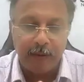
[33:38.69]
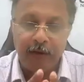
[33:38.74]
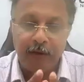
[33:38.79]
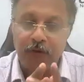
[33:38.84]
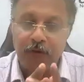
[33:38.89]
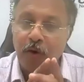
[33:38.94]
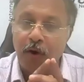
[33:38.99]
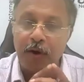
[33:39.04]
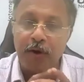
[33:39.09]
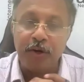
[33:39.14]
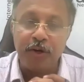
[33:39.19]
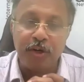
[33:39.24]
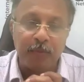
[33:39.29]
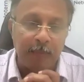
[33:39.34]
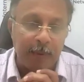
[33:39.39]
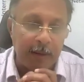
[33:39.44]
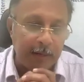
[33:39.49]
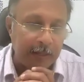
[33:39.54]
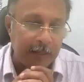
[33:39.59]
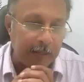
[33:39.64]
It's gone
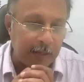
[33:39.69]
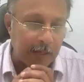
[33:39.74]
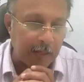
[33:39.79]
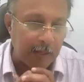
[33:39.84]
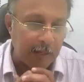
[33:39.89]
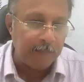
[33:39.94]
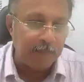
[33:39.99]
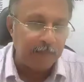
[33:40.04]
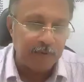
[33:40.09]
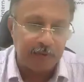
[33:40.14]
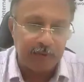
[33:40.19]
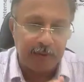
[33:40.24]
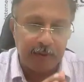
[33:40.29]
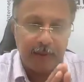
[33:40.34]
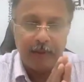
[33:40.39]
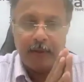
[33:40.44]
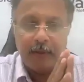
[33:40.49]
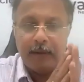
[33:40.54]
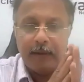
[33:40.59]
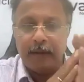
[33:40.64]
into my club's
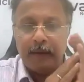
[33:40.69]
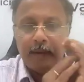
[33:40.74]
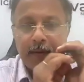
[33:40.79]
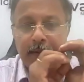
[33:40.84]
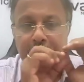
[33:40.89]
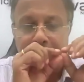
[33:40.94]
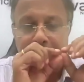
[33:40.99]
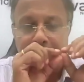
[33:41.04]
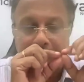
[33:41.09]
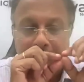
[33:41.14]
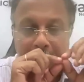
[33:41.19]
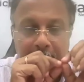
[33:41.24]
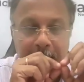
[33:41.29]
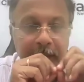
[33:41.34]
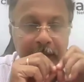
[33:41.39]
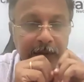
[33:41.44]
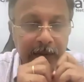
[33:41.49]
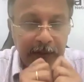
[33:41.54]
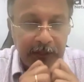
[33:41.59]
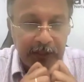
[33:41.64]

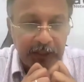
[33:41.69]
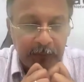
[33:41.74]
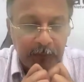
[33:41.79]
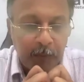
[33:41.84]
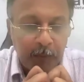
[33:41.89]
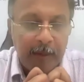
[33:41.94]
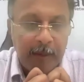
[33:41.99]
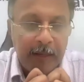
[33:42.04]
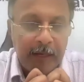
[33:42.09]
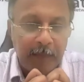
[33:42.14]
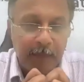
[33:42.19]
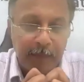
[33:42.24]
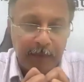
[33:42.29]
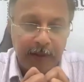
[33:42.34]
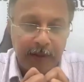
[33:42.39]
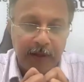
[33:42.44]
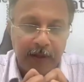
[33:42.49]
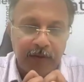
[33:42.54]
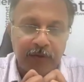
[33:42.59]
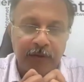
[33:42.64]
calendar in the mobile
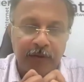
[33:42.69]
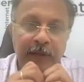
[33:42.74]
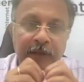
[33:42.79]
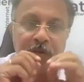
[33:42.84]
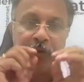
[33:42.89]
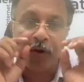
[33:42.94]
application.